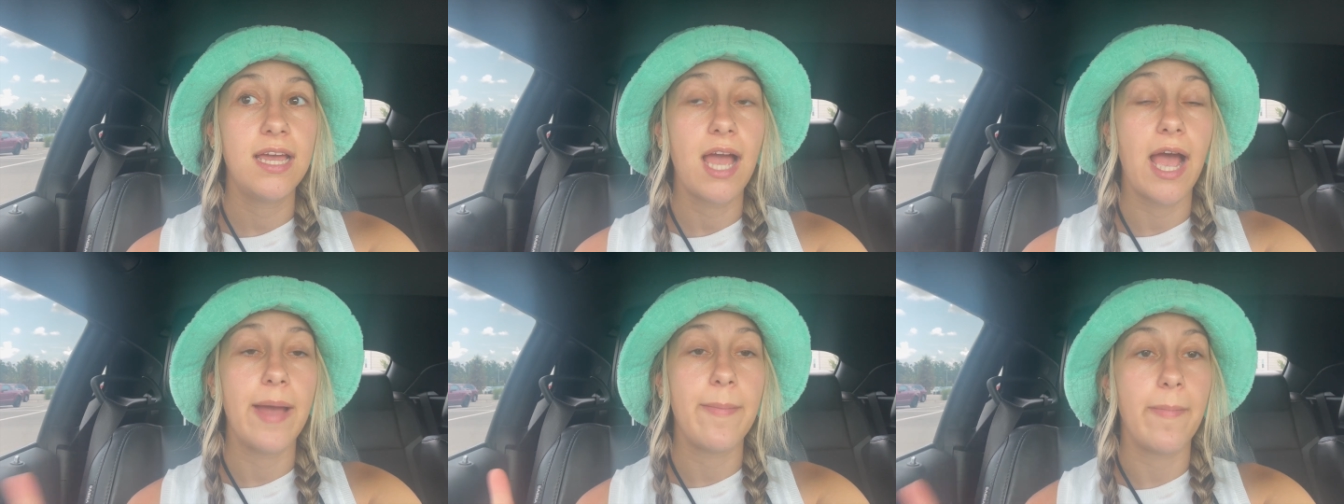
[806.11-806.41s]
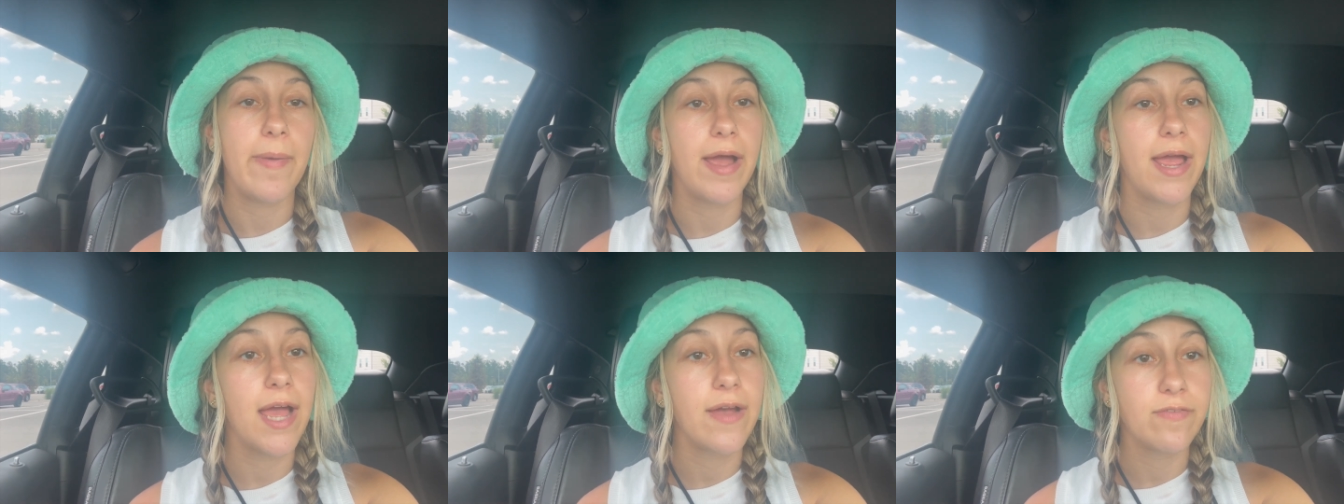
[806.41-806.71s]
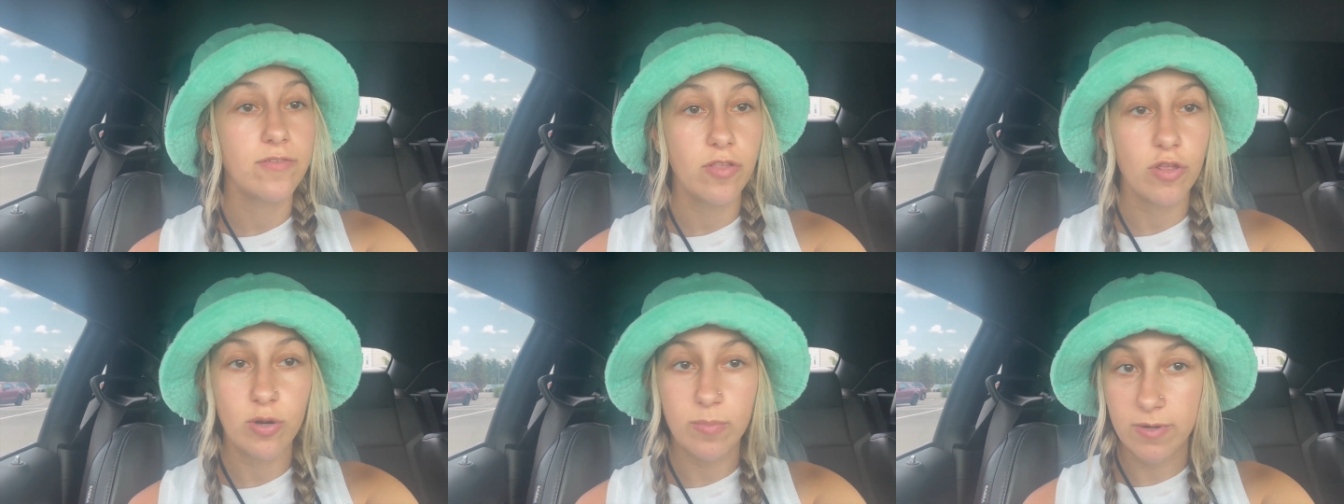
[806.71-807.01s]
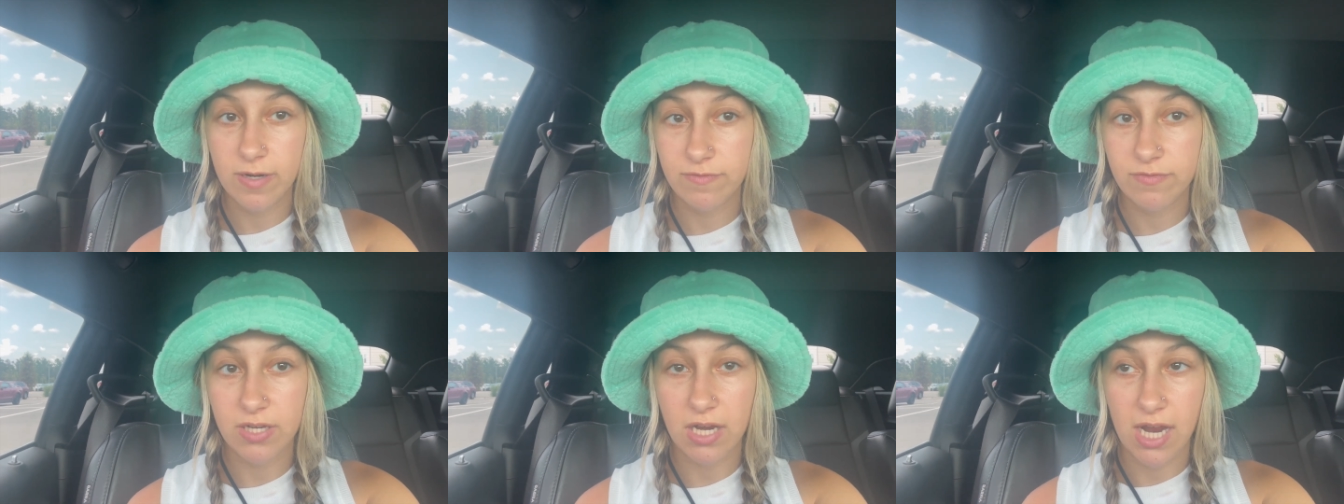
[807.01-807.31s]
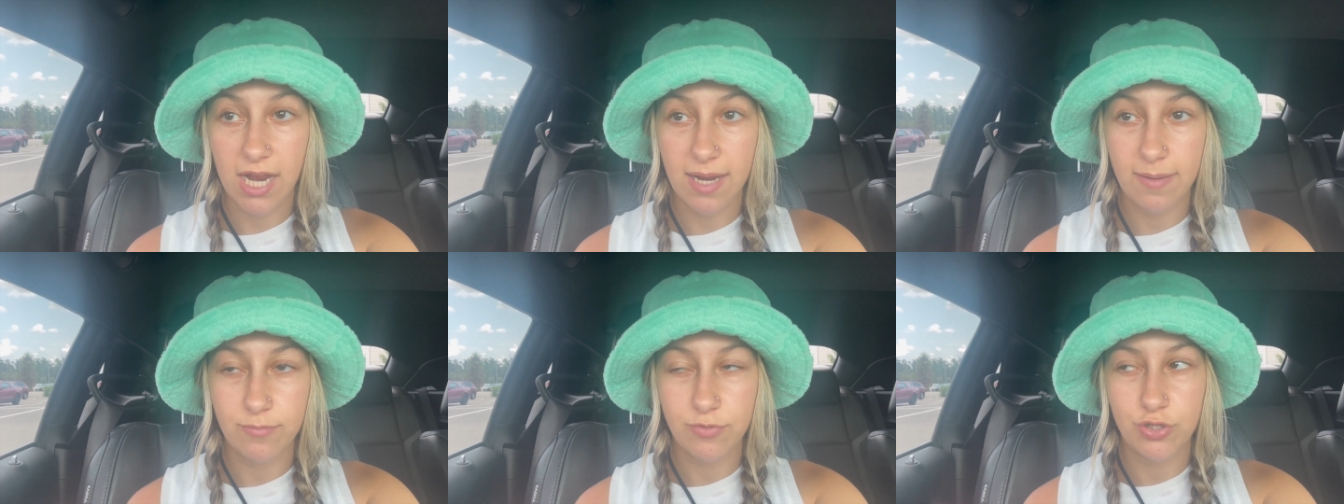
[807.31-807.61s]
I might have a little bit of
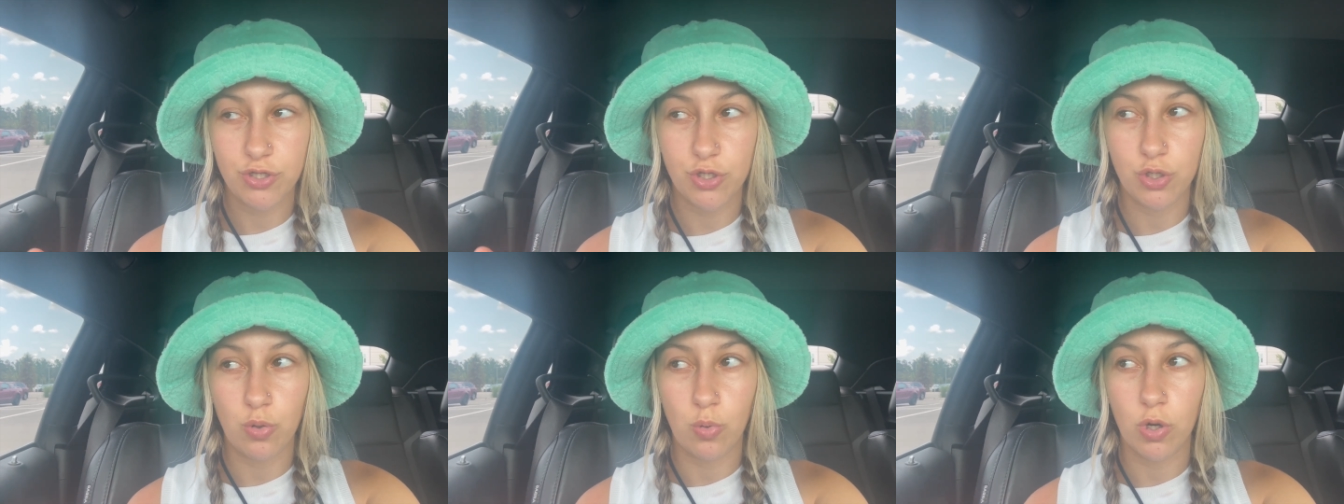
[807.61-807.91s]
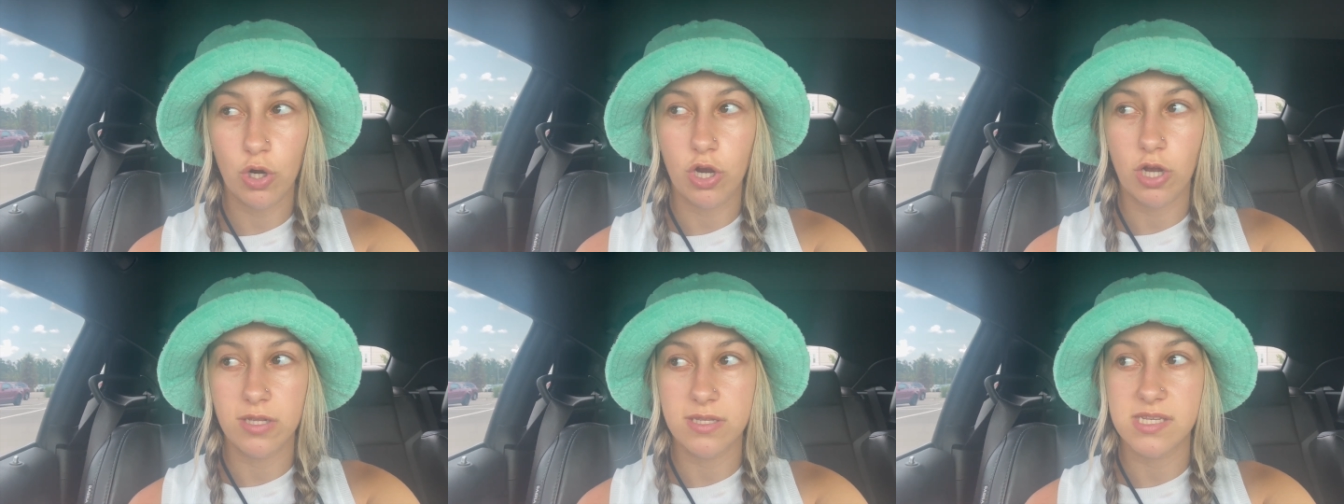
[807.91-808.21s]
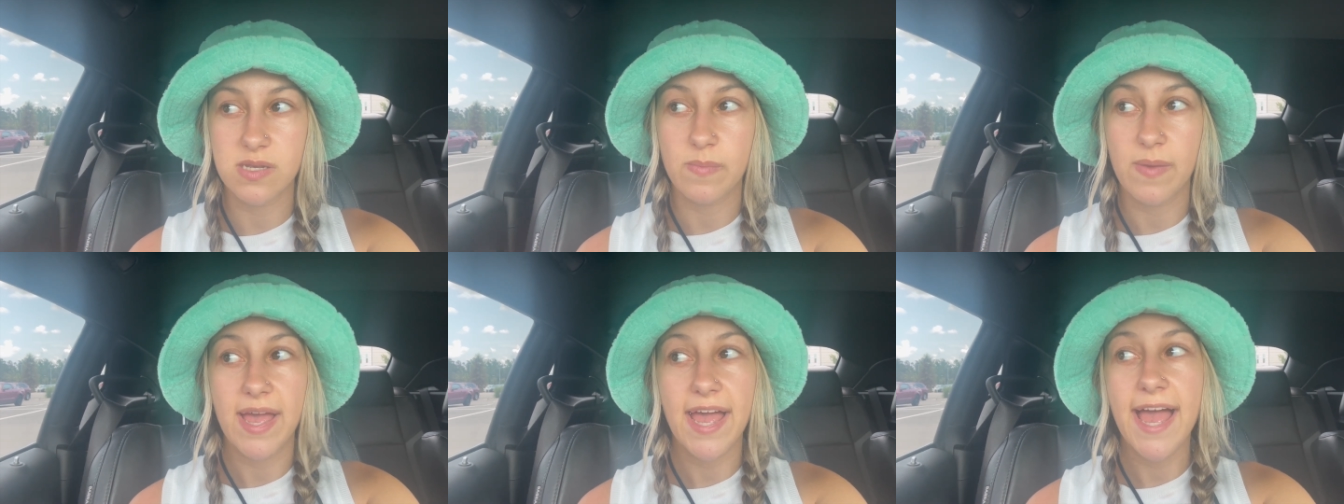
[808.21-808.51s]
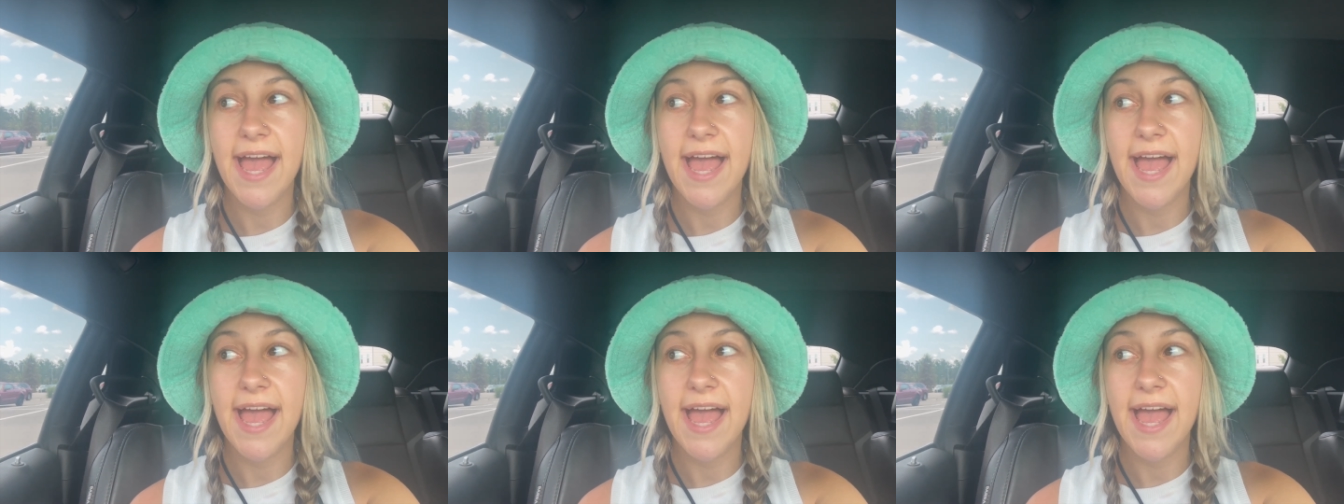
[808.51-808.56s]
time to work on some